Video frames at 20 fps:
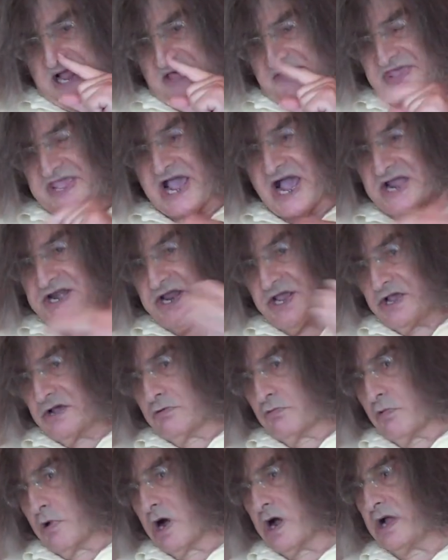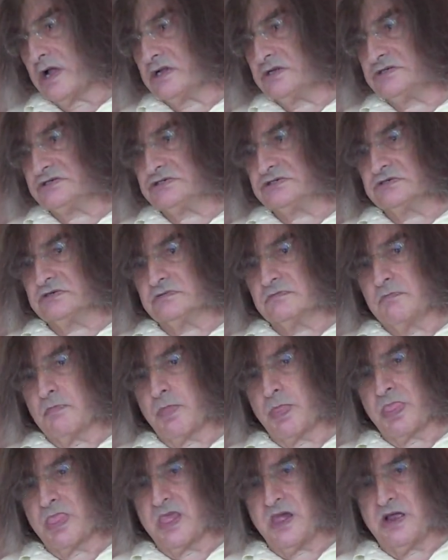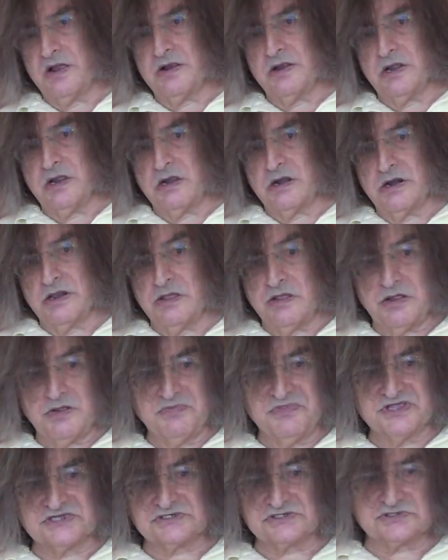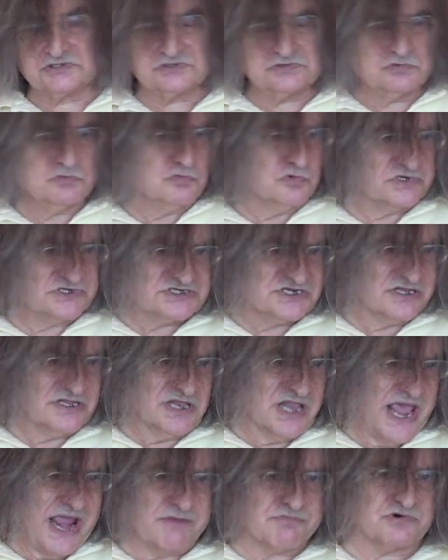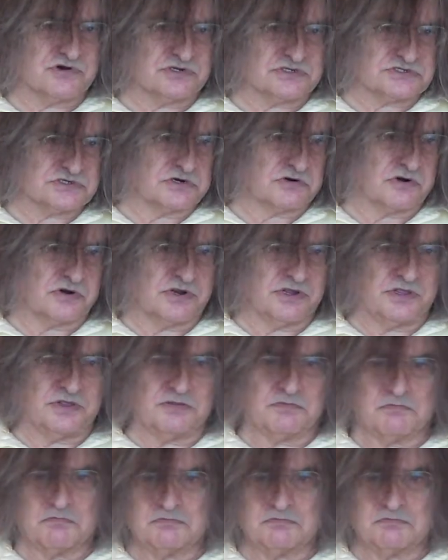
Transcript: And the idea was, this was a laboratory.